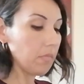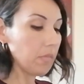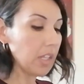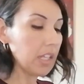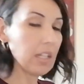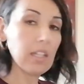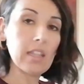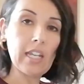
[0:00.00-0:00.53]

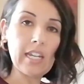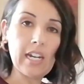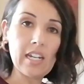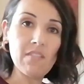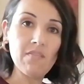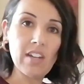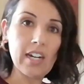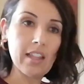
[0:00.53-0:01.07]
The
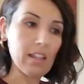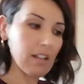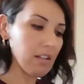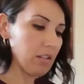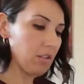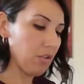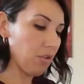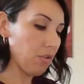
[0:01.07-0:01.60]
tallarín verde,
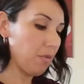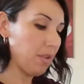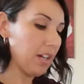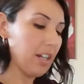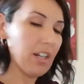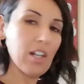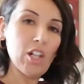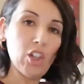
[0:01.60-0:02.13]
so
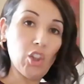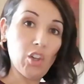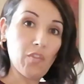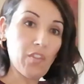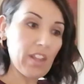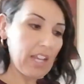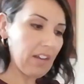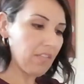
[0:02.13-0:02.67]
look
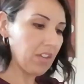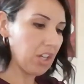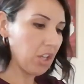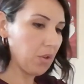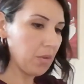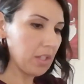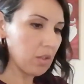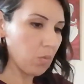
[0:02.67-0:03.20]
for that
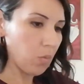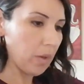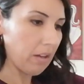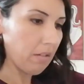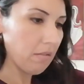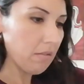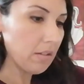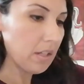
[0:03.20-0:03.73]
video as well.